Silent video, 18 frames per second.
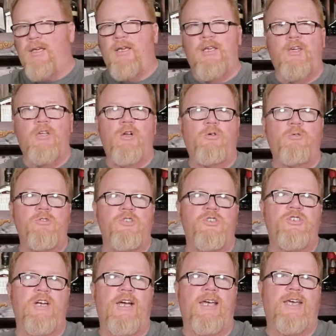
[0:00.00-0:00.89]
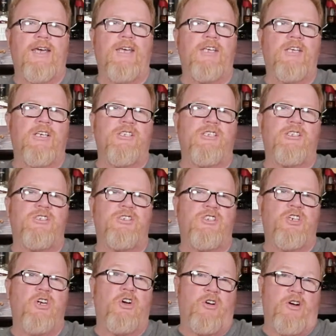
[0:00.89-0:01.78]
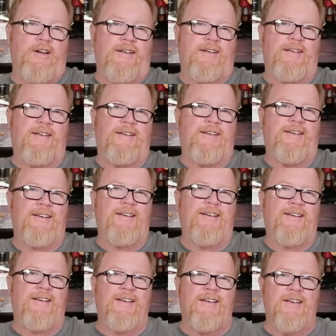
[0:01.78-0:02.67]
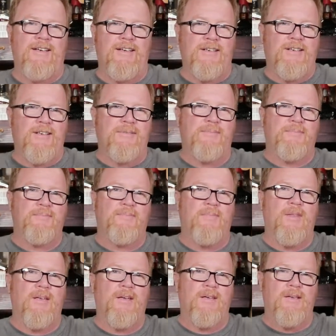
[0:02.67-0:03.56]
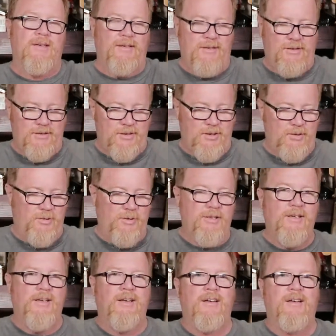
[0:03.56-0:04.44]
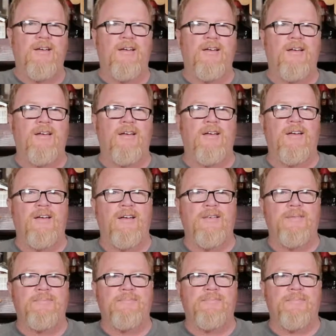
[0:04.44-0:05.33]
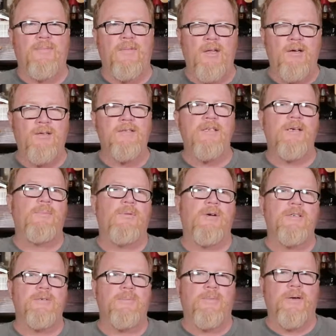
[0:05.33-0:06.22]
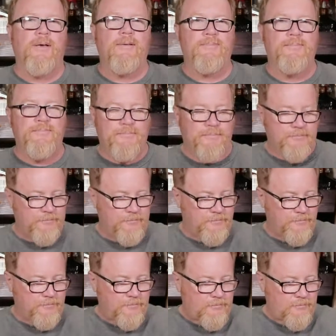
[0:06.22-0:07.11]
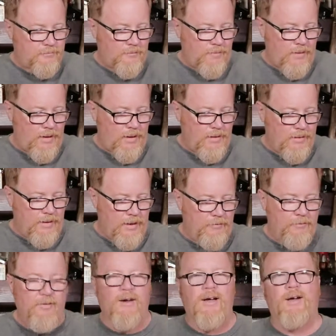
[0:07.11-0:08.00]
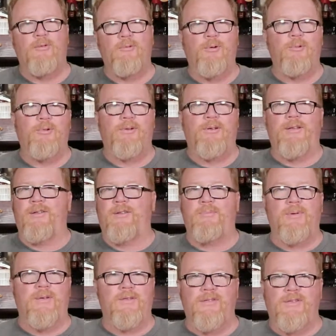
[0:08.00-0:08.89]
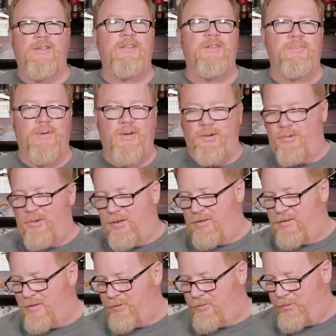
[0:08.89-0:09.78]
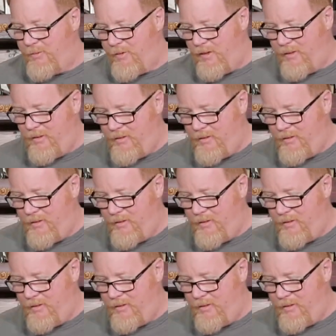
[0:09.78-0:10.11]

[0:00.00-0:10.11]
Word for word: you don't shake it, you stir it. Ooh, did so you find a different recipe? No, same recipe. Oh, okay. I forgot what it's been. It's been a while since we made